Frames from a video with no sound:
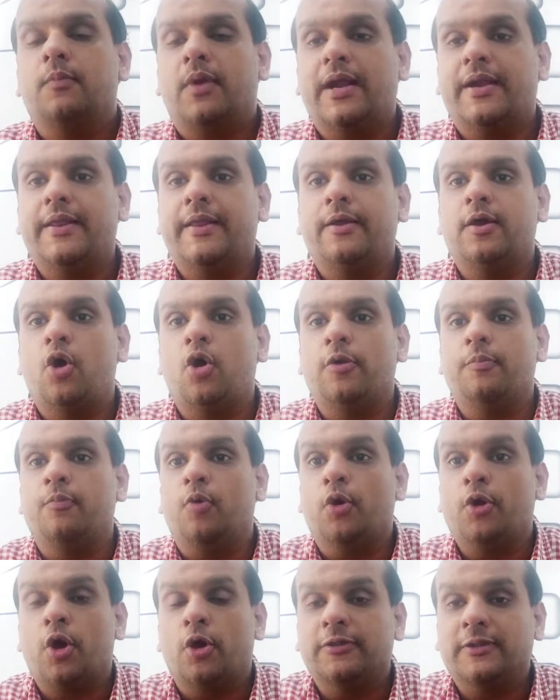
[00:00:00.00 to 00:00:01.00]
getting on
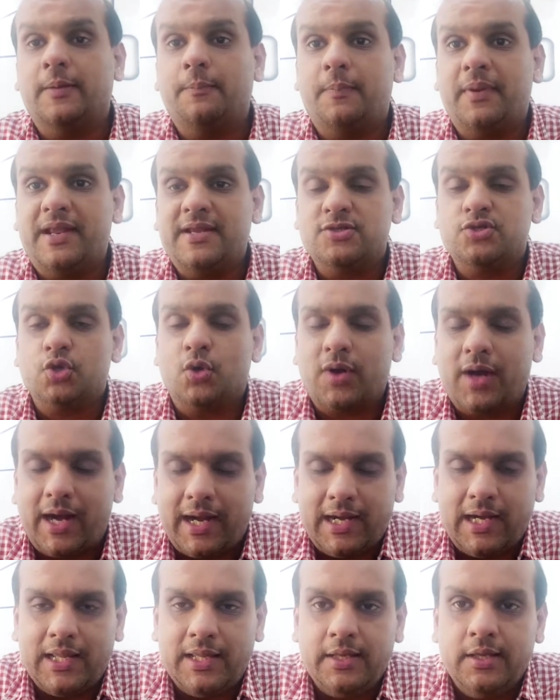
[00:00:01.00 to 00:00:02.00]
board on the plane. So
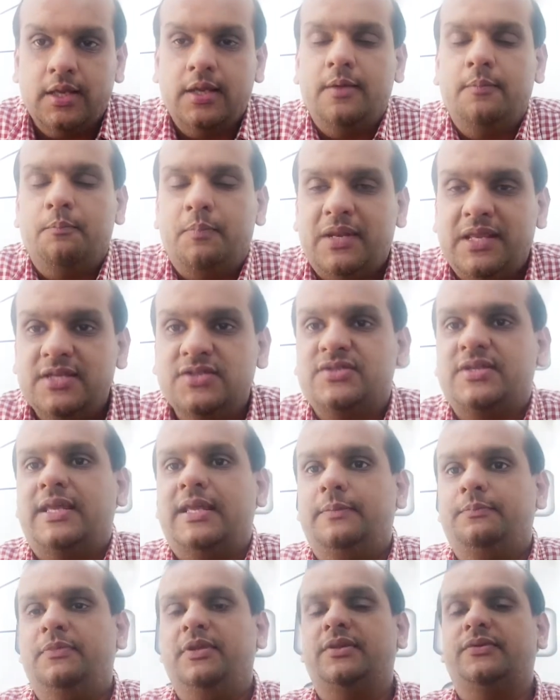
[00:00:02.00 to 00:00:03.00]
kindly please
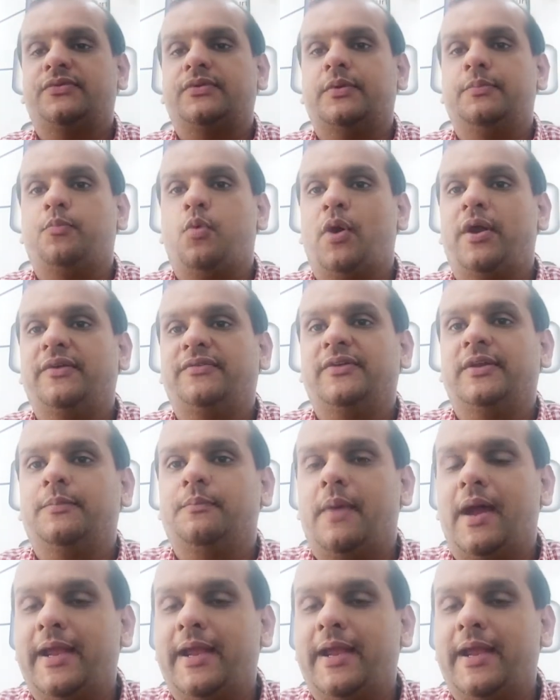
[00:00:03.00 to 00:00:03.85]
keep these points in